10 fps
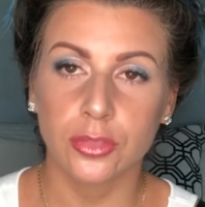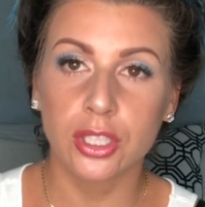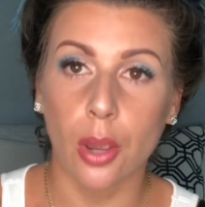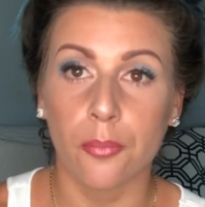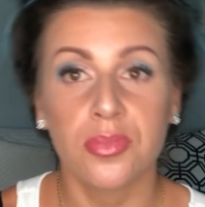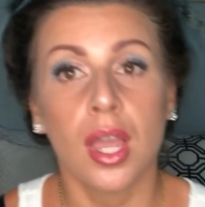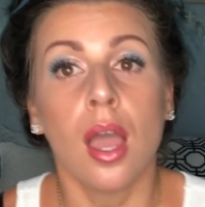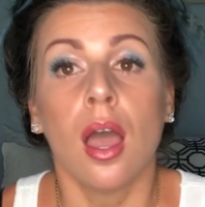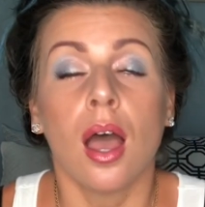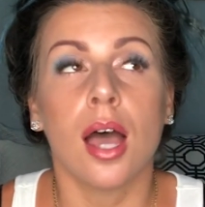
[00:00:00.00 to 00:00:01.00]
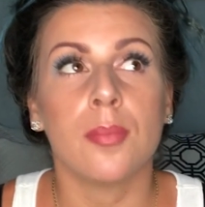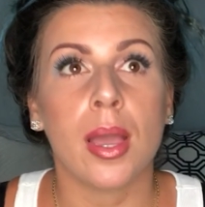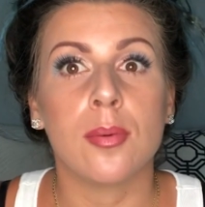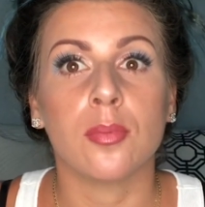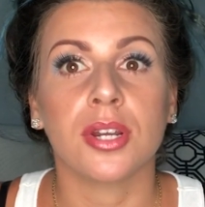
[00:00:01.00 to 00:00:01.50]
So, I've
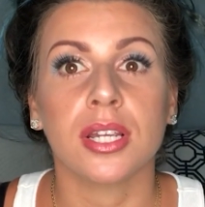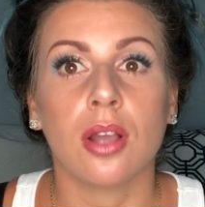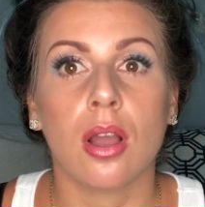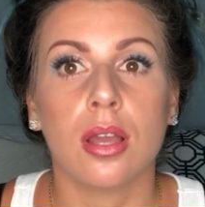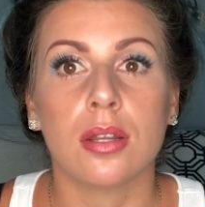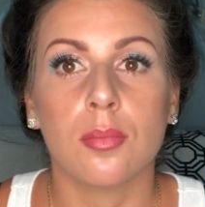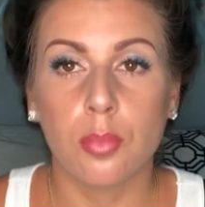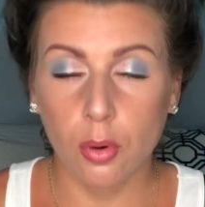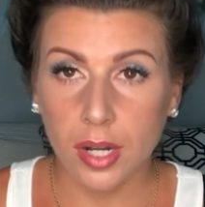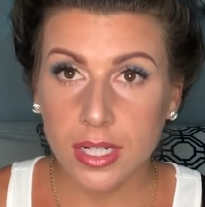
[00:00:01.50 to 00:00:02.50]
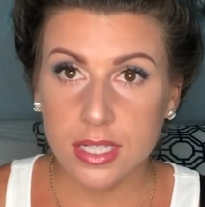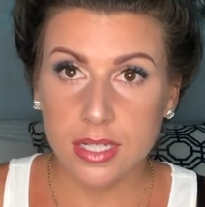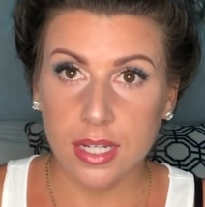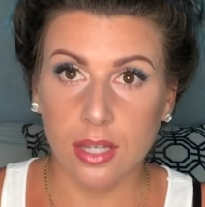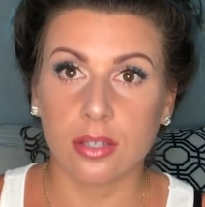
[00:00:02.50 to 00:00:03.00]
been working on boring
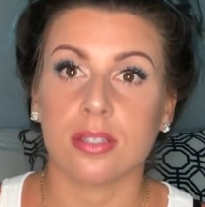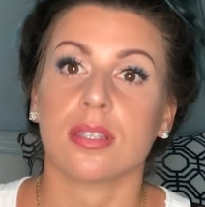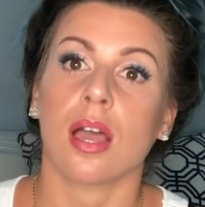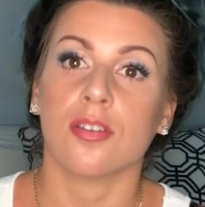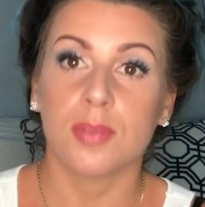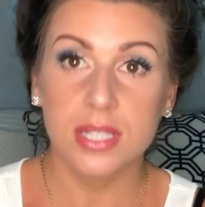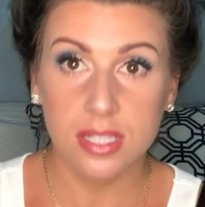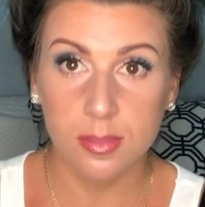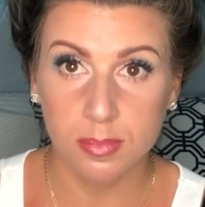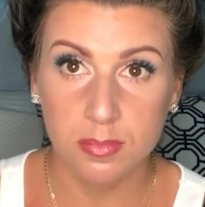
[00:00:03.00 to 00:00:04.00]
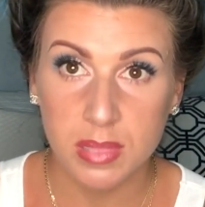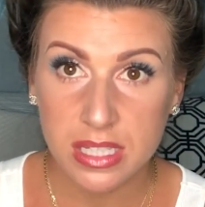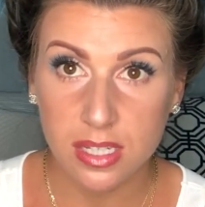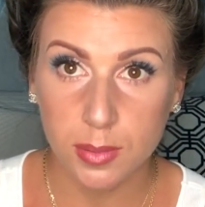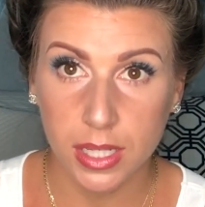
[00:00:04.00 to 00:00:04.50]
details of
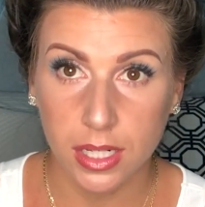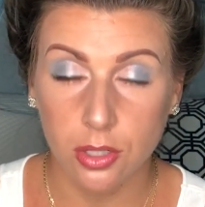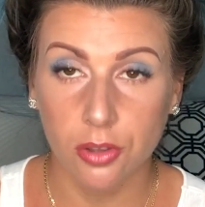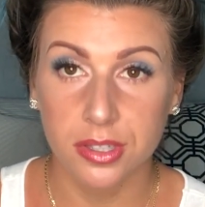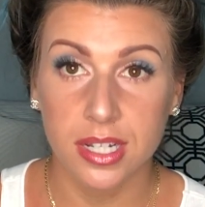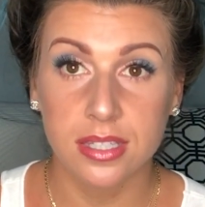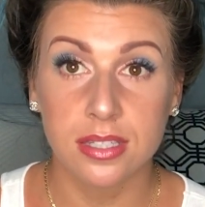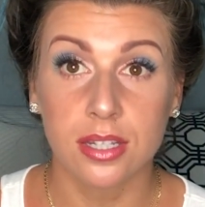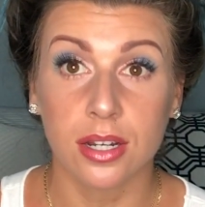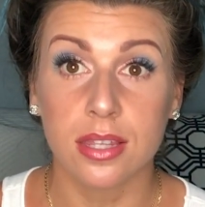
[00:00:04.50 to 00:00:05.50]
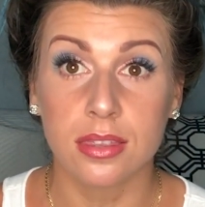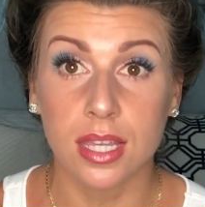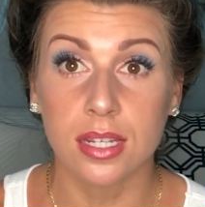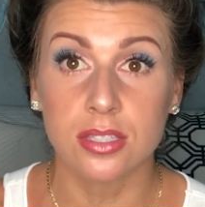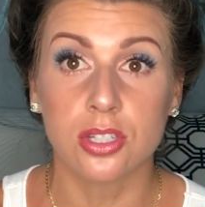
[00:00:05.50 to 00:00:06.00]
business planning and all the necessary
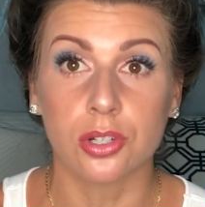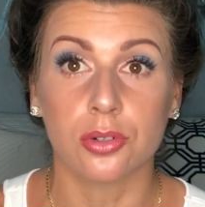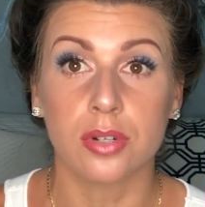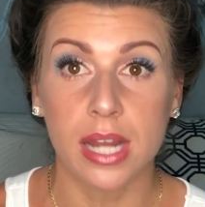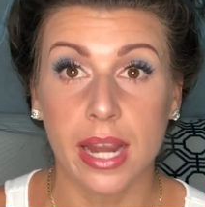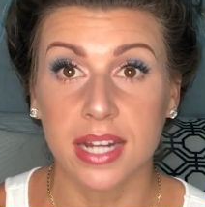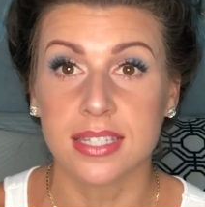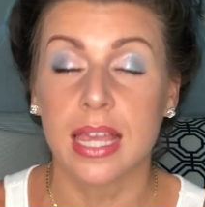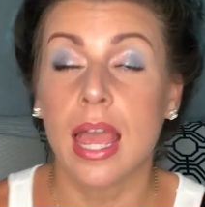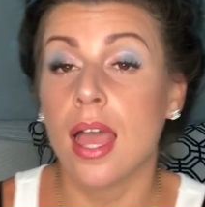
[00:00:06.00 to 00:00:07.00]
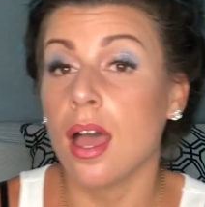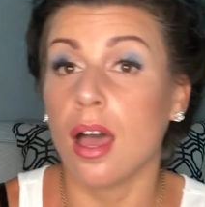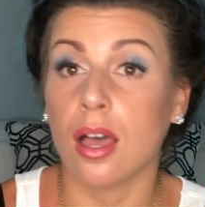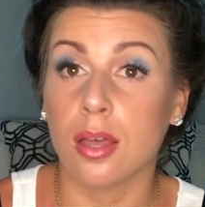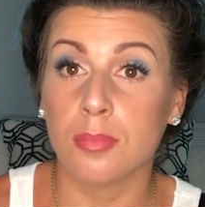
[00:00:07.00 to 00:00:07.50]
things to create
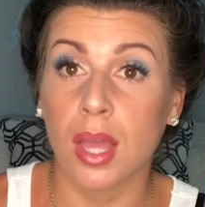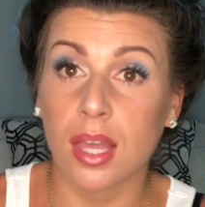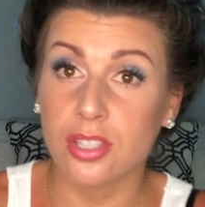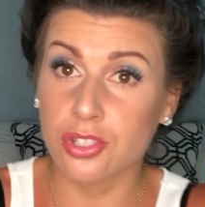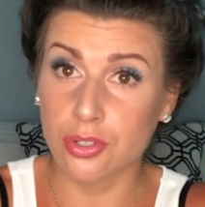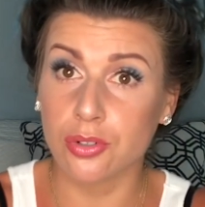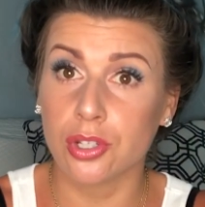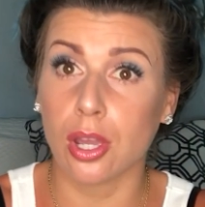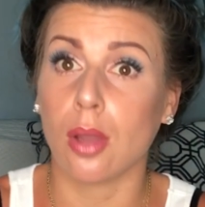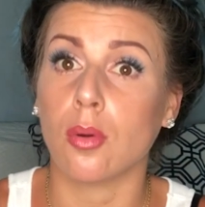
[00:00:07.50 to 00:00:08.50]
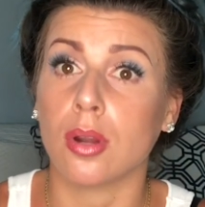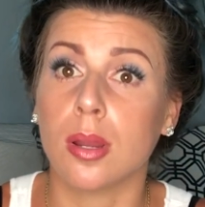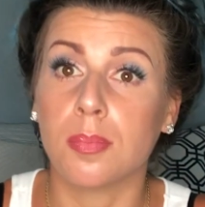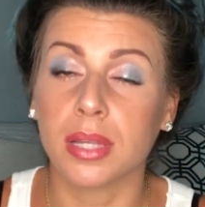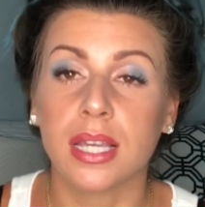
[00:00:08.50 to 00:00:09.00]
a studio or a
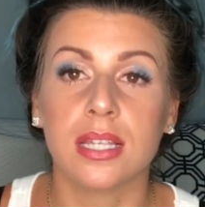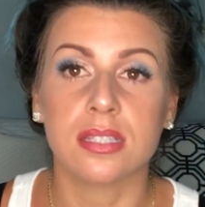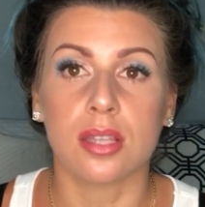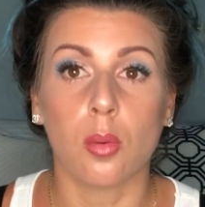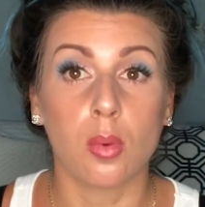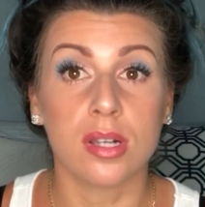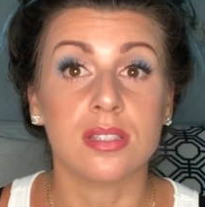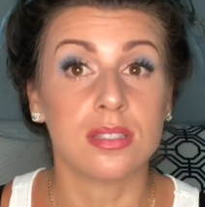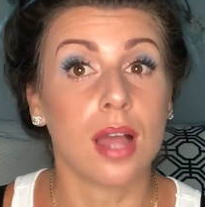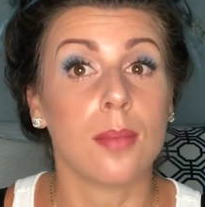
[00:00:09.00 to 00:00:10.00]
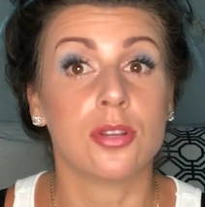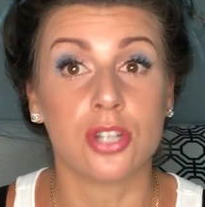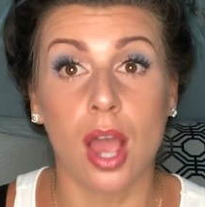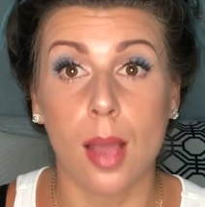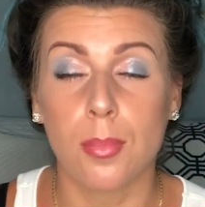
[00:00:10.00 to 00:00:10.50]
place, a one-stop
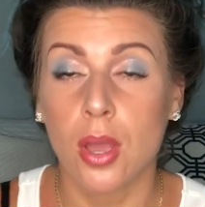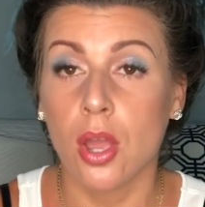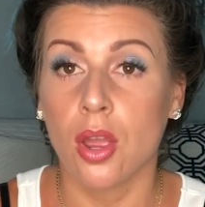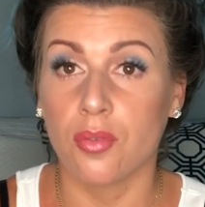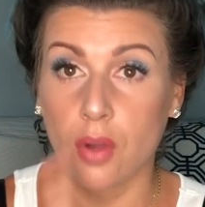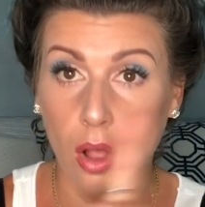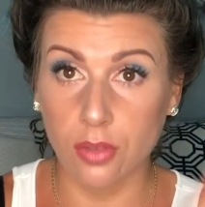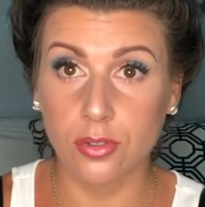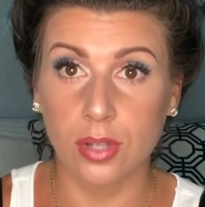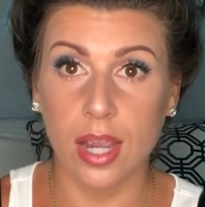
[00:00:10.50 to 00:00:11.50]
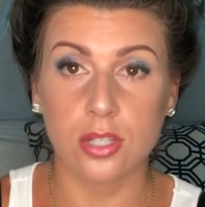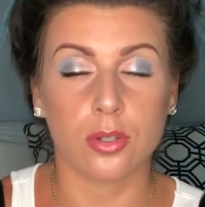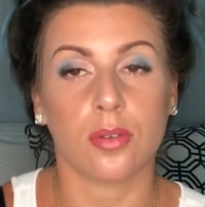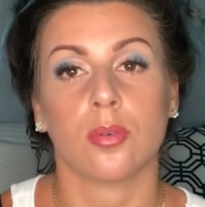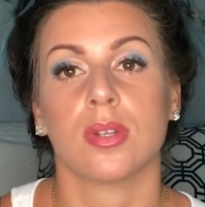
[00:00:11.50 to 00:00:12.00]
shop for all of you guys,
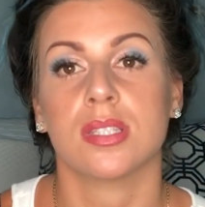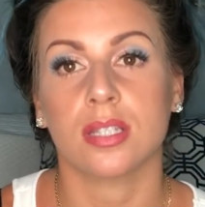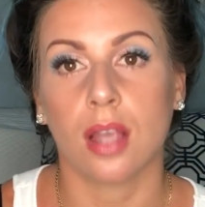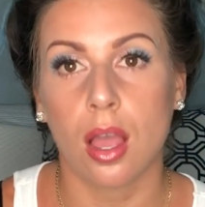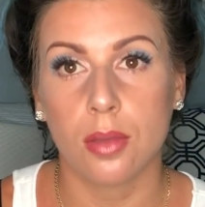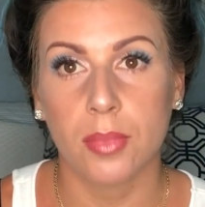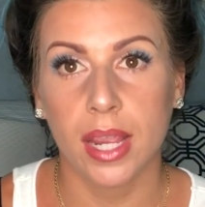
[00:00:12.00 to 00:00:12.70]
whoever wants to come